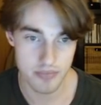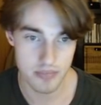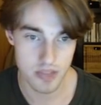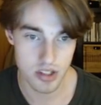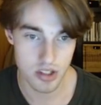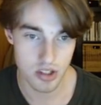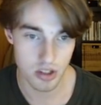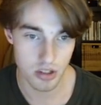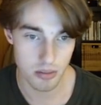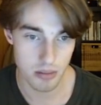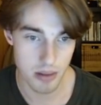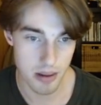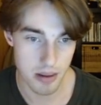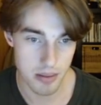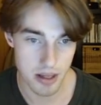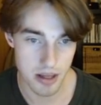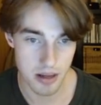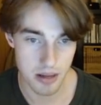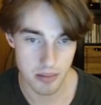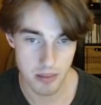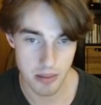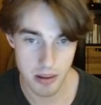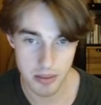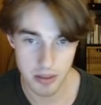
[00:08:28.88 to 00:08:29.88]
So
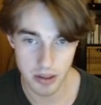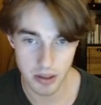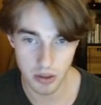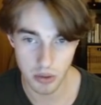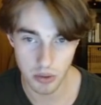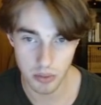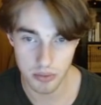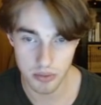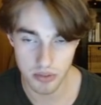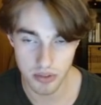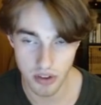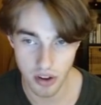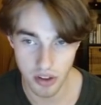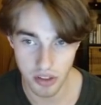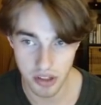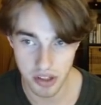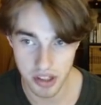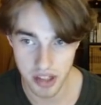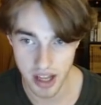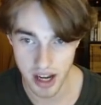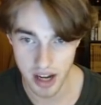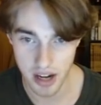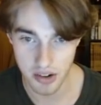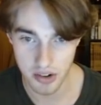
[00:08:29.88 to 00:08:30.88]
maybe a little further
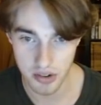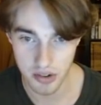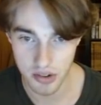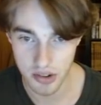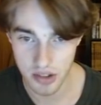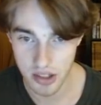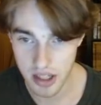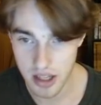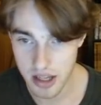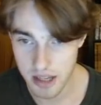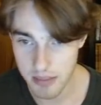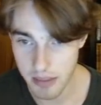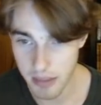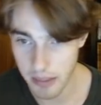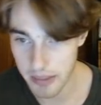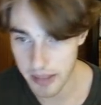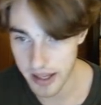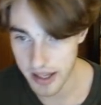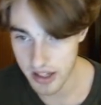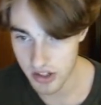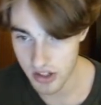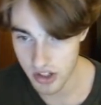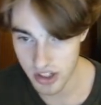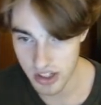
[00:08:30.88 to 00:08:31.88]
down, or maybe
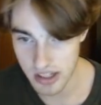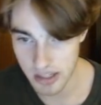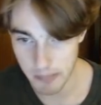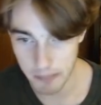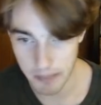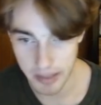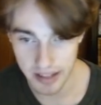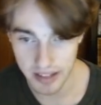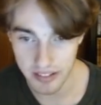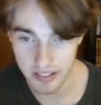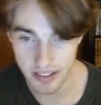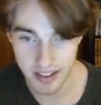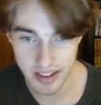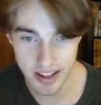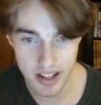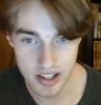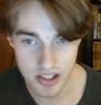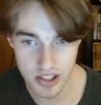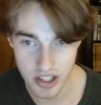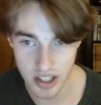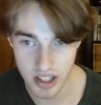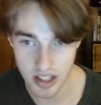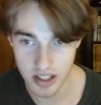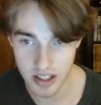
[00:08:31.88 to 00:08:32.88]
it's just in
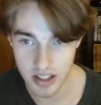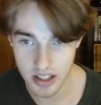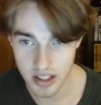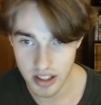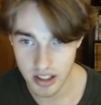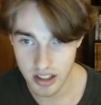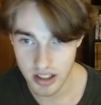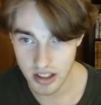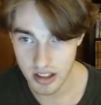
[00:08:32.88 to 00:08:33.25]
Bangladesh here.